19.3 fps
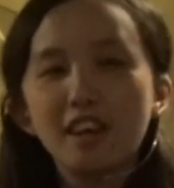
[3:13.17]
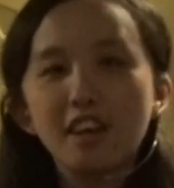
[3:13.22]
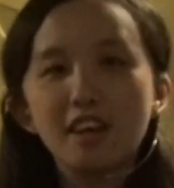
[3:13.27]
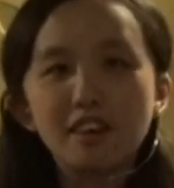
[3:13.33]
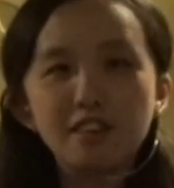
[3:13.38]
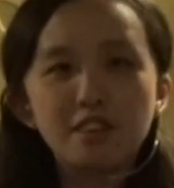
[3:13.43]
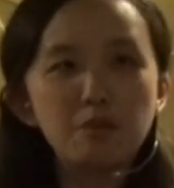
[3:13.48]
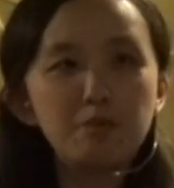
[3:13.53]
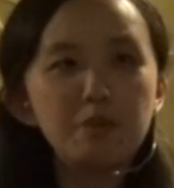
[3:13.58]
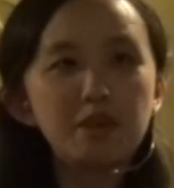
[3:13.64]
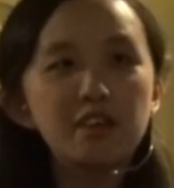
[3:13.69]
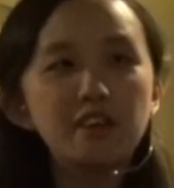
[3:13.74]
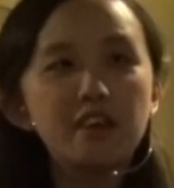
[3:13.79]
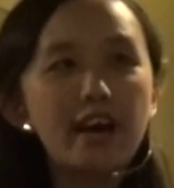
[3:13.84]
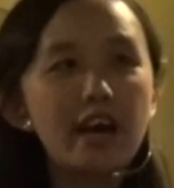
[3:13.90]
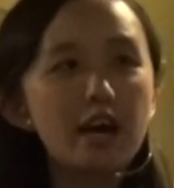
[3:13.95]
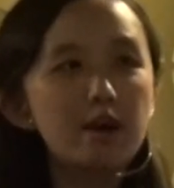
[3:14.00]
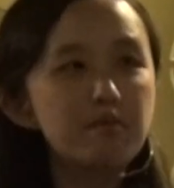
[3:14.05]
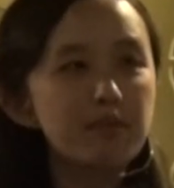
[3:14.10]
A typical
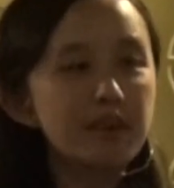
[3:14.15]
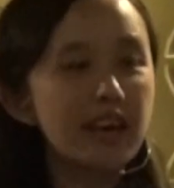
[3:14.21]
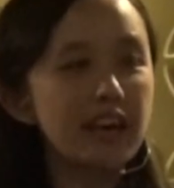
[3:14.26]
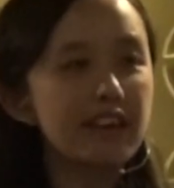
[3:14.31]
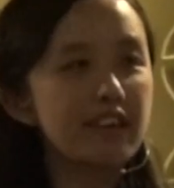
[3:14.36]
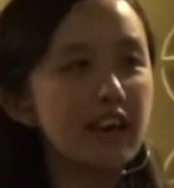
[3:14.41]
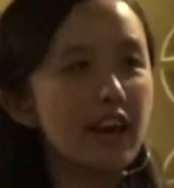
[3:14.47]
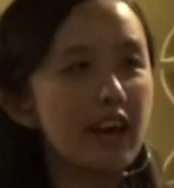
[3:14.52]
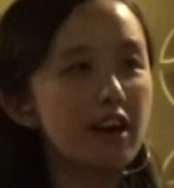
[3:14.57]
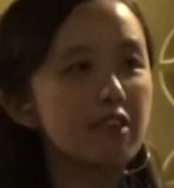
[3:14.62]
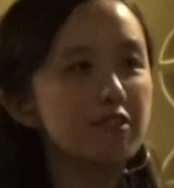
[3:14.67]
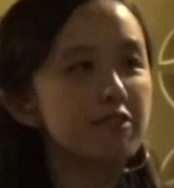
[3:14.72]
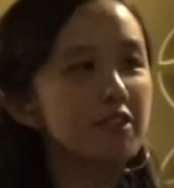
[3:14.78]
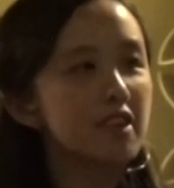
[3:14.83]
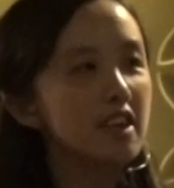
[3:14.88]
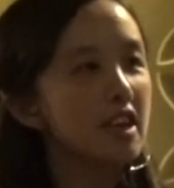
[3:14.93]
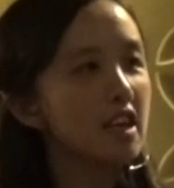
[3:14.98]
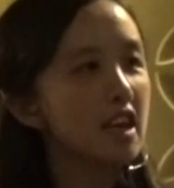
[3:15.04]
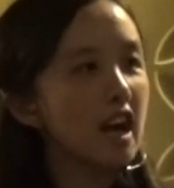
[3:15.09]
app can have
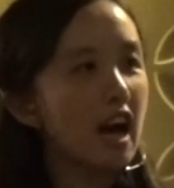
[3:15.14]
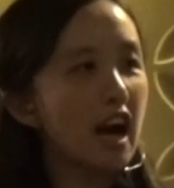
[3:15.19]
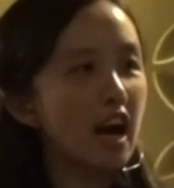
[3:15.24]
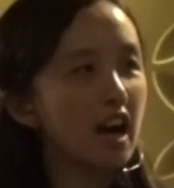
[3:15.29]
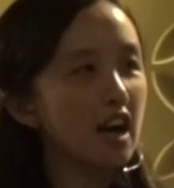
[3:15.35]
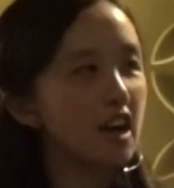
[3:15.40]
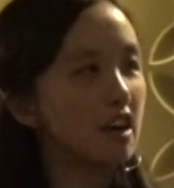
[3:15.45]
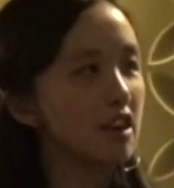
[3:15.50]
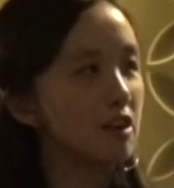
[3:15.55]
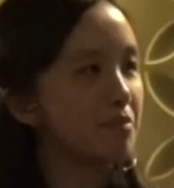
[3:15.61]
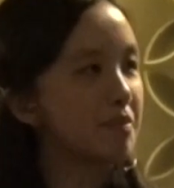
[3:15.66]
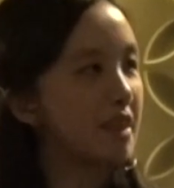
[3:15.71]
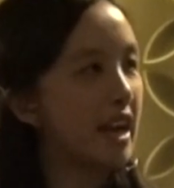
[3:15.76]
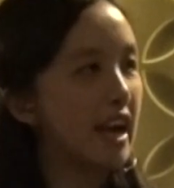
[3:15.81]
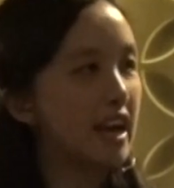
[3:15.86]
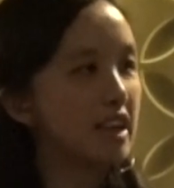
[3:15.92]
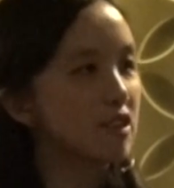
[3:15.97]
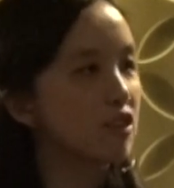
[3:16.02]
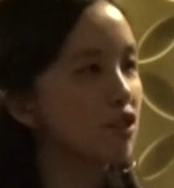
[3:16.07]

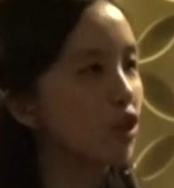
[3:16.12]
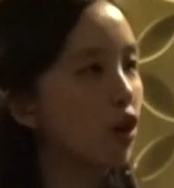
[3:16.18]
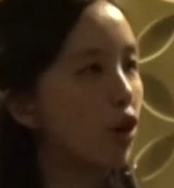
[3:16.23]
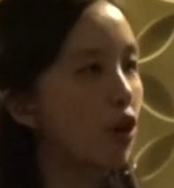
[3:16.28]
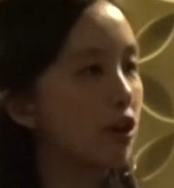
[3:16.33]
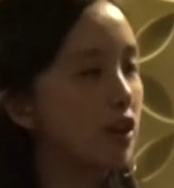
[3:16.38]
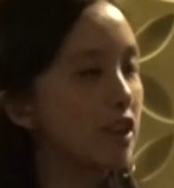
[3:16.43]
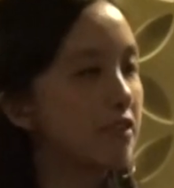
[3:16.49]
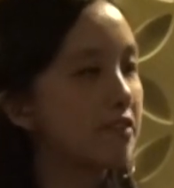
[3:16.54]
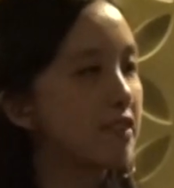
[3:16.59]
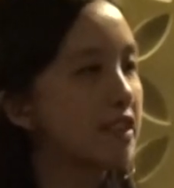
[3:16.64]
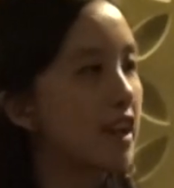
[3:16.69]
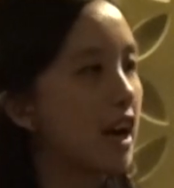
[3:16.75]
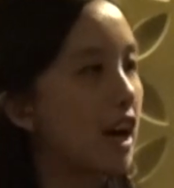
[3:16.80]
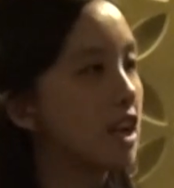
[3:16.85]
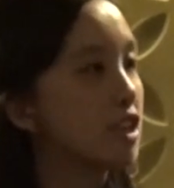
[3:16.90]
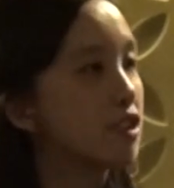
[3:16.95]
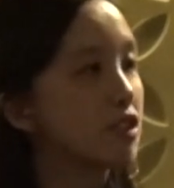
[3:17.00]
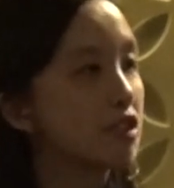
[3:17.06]
tens or even
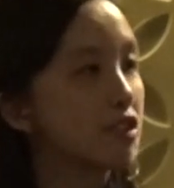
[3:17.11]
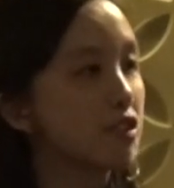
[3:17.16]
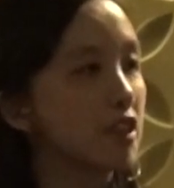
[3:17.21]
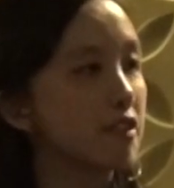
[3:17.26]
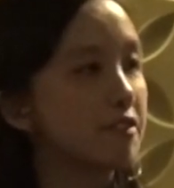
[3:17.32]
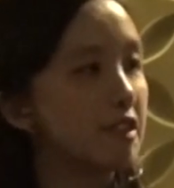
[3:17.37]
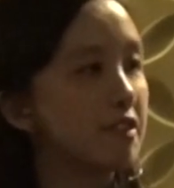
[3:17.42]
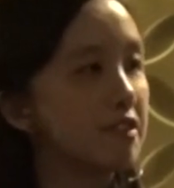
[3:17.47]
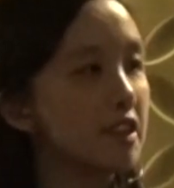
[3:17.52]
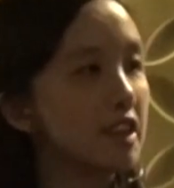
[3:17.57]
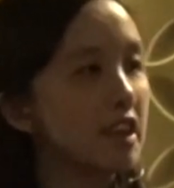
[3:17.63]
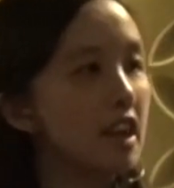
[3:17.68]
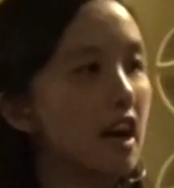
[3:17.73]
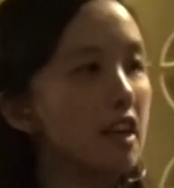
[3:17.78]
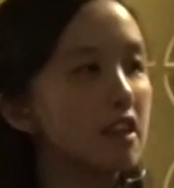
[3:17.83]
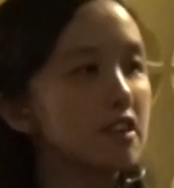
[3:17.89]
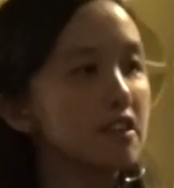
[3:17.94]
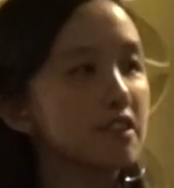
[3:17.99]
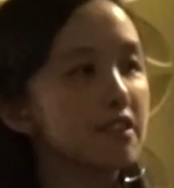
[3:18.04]
hundreds of different
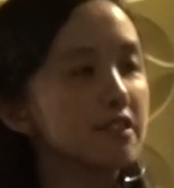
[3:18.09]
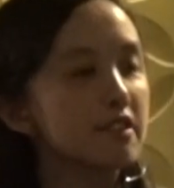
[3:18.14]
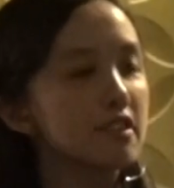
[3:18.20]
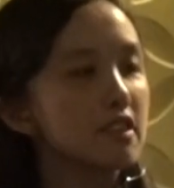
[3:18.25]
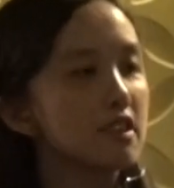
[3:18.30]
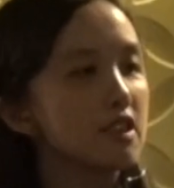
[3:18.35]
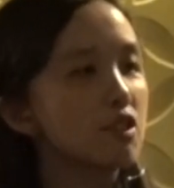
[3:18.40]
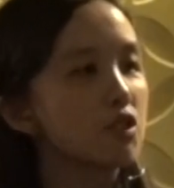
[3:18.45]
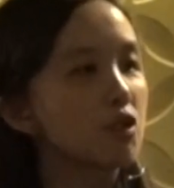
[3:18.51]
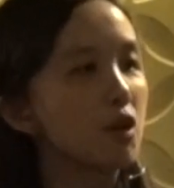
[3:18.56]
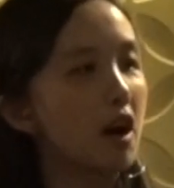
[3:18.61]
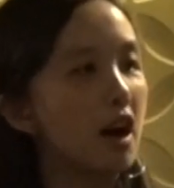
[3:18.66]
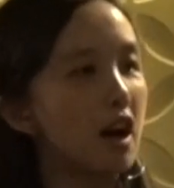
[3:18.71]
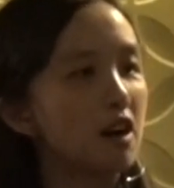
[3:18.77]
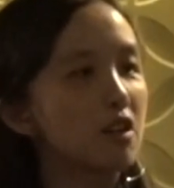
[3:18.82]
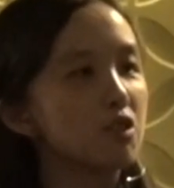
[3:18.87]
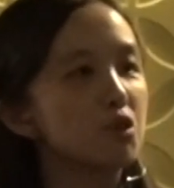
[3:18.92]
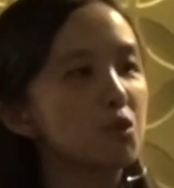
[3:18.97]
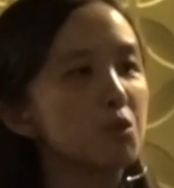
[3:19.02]
colors. So
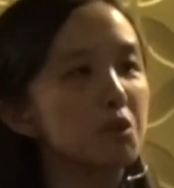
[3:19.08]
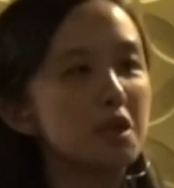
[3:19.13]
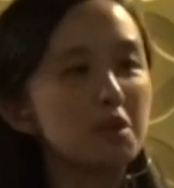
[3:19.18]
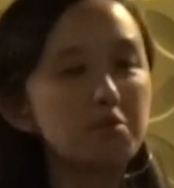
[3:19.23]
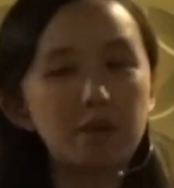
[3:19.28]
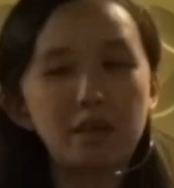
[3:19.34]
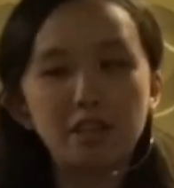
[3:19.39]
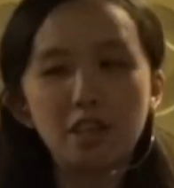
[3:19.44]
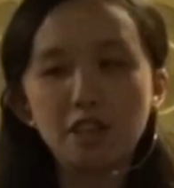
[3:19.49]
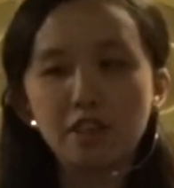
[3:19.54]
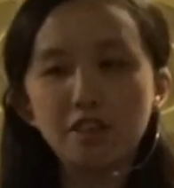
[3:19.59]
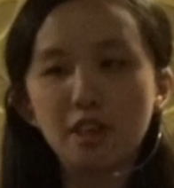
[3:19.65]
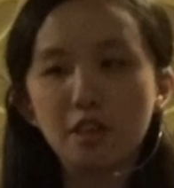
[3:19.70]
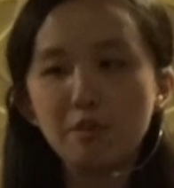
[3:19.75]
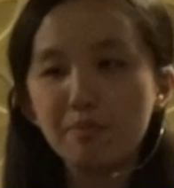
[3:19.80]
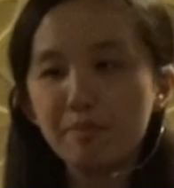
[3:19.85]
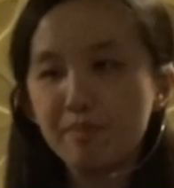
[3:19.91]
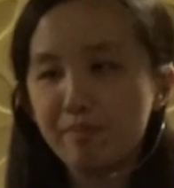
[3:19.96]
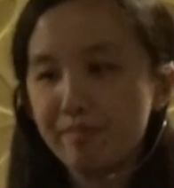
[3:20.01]
how do we manage
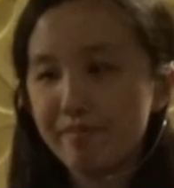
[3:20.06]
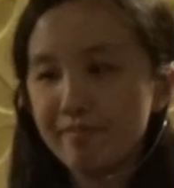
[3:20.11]
them?